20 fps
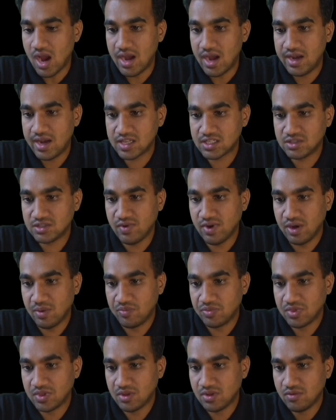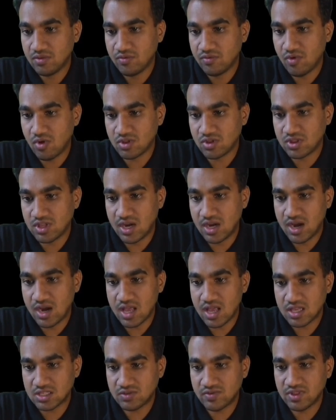next one, for the
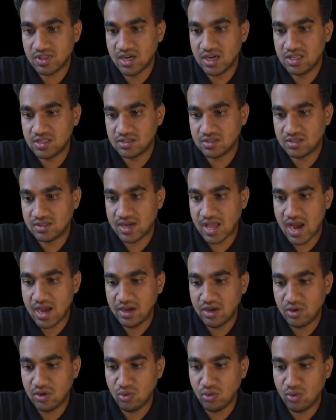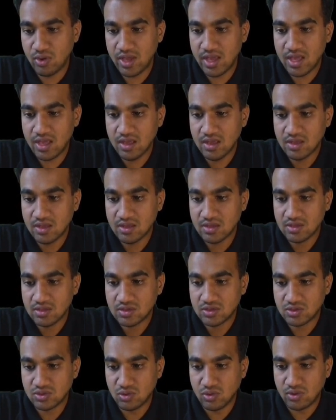last one, that is tan 2a.
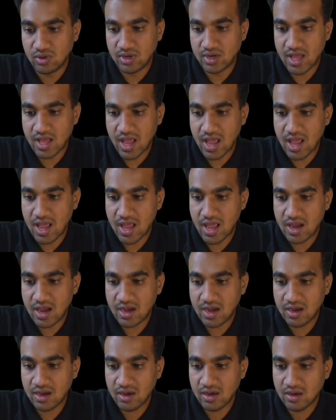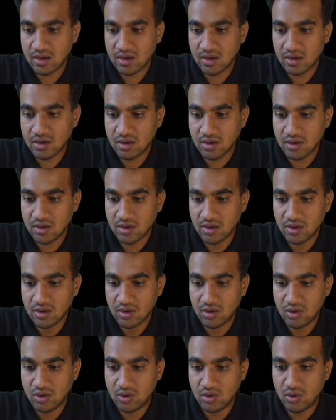So tan
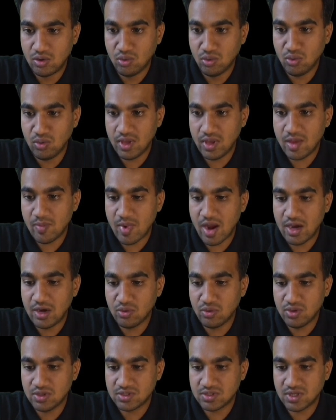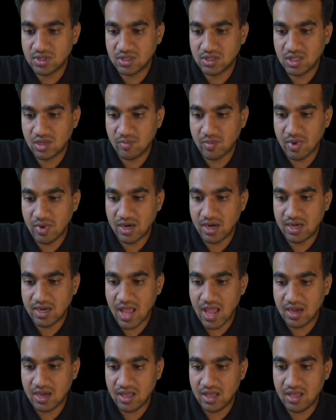2a by 2 is nothing but
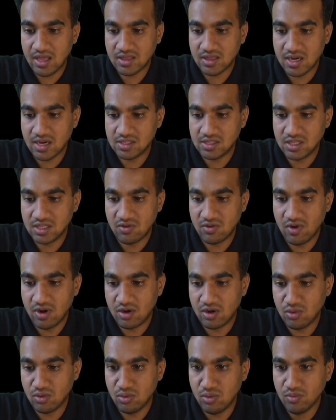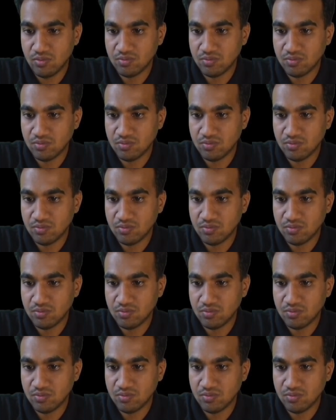tan a, that is equal to